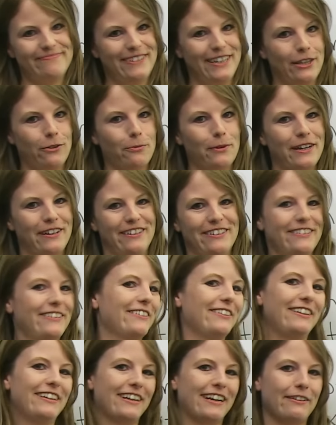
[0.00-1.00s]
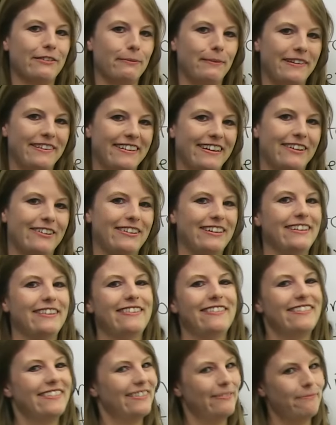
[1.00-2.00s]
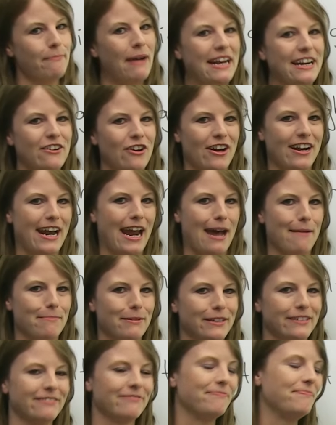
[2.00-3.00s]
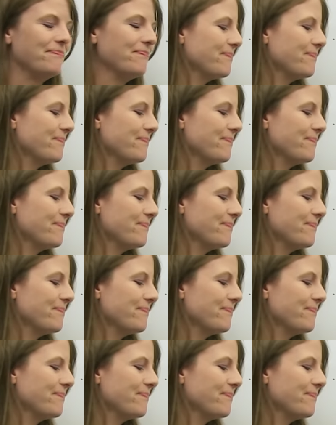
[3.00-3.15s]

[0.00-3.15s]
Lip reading: it's will, so you don't have to be scared. It might not happen.